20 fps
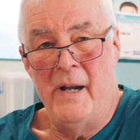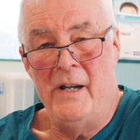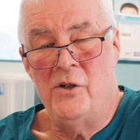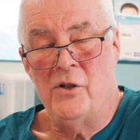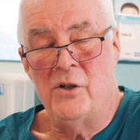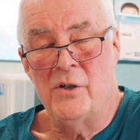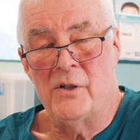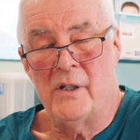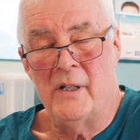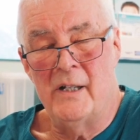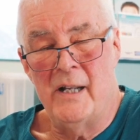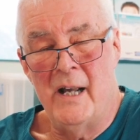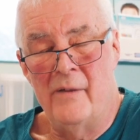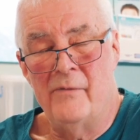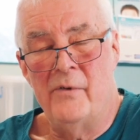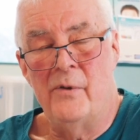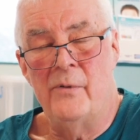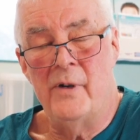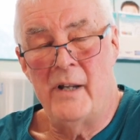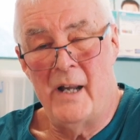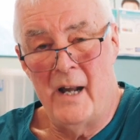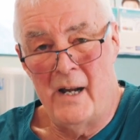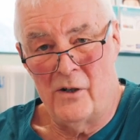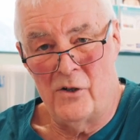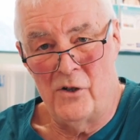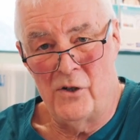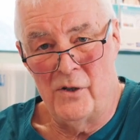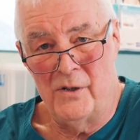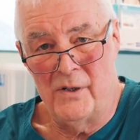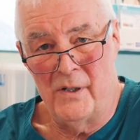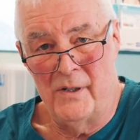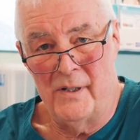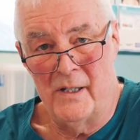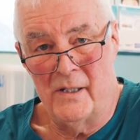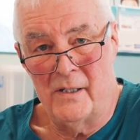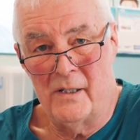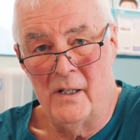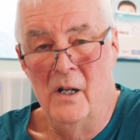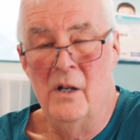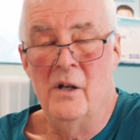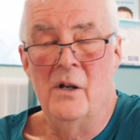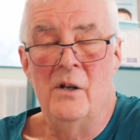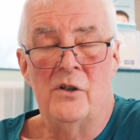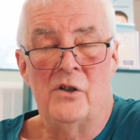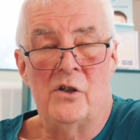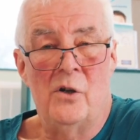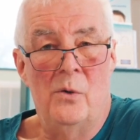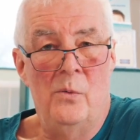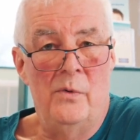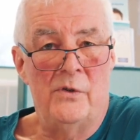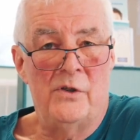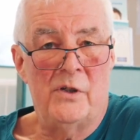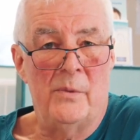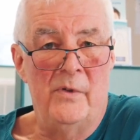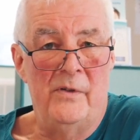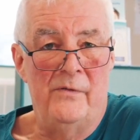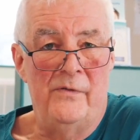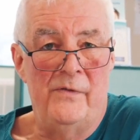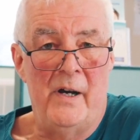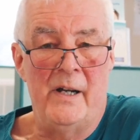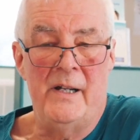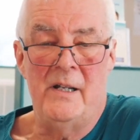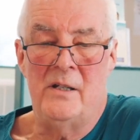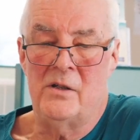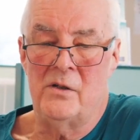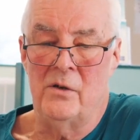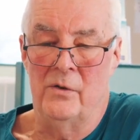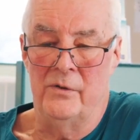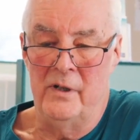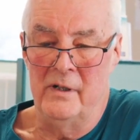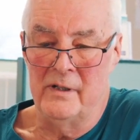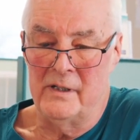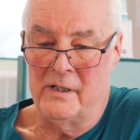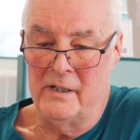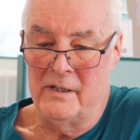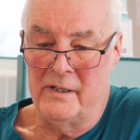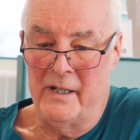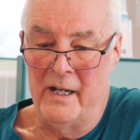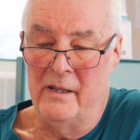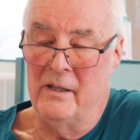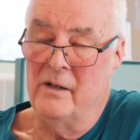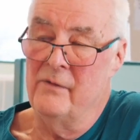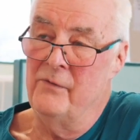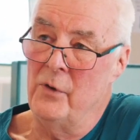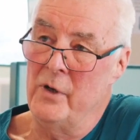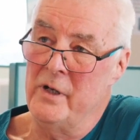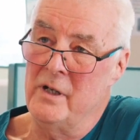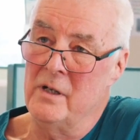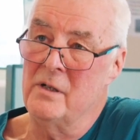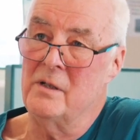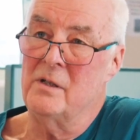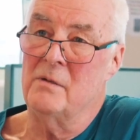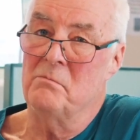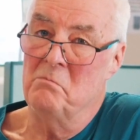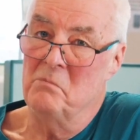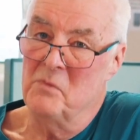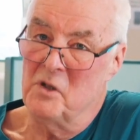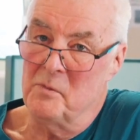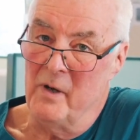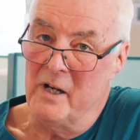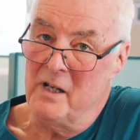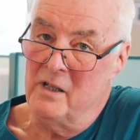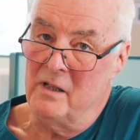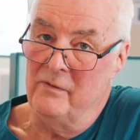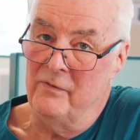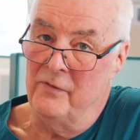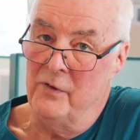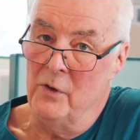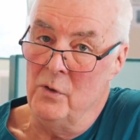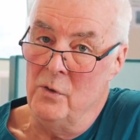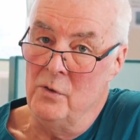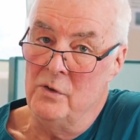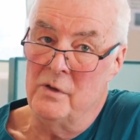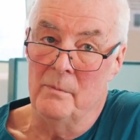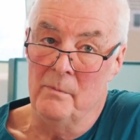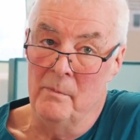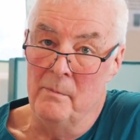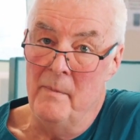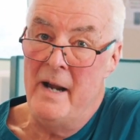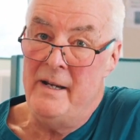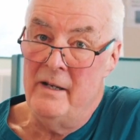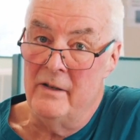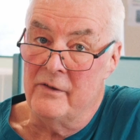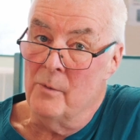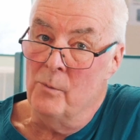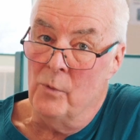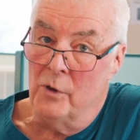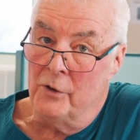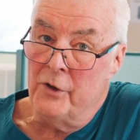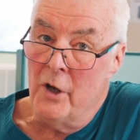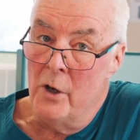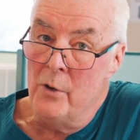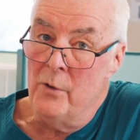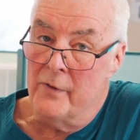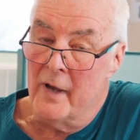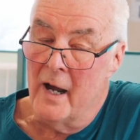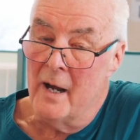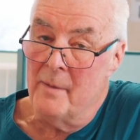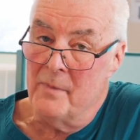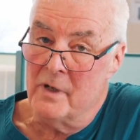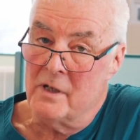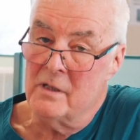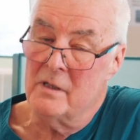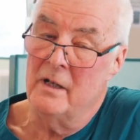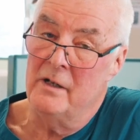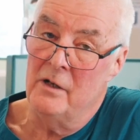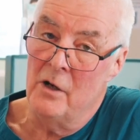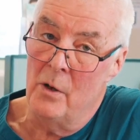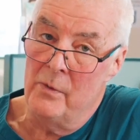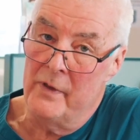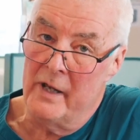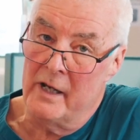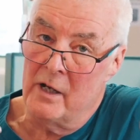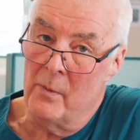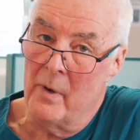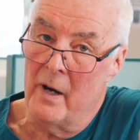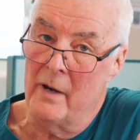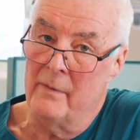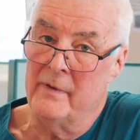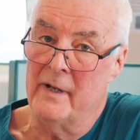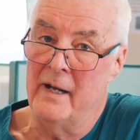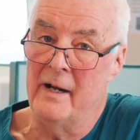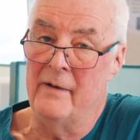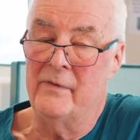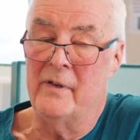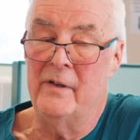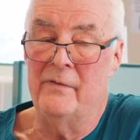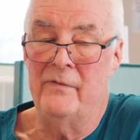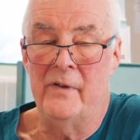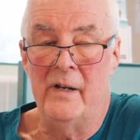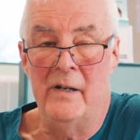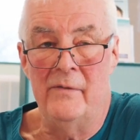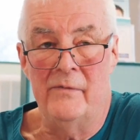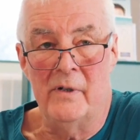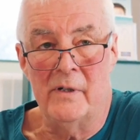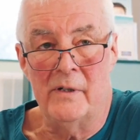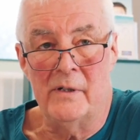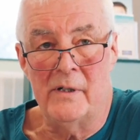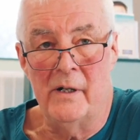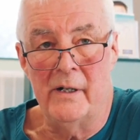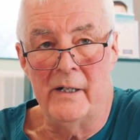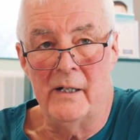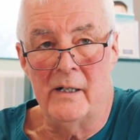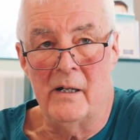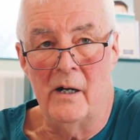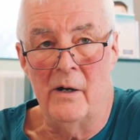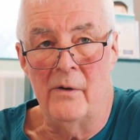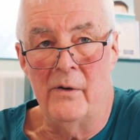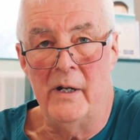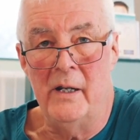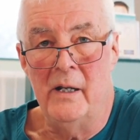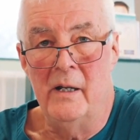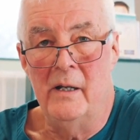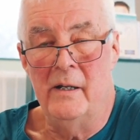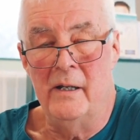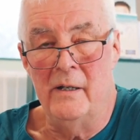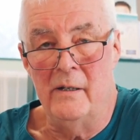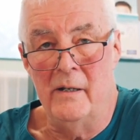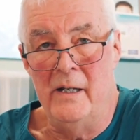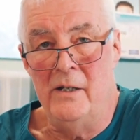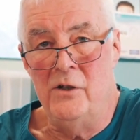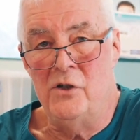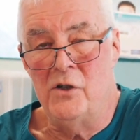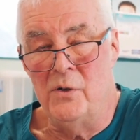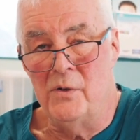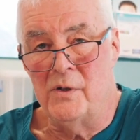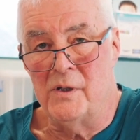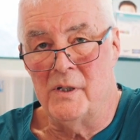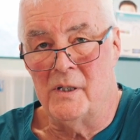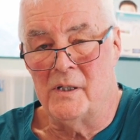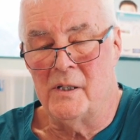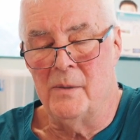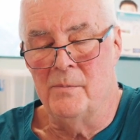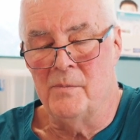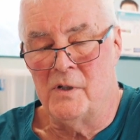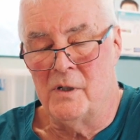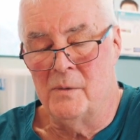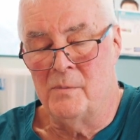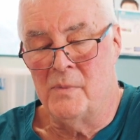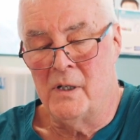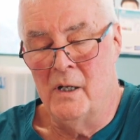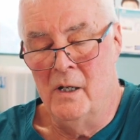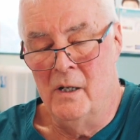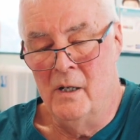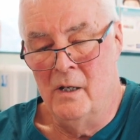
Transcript: patients can have a reaction to this. So some advice on, as I say, the avoidance of spicy foods. Many of them will know that, because they know they go out and they have their favorite Thai curry. It induces symptoms.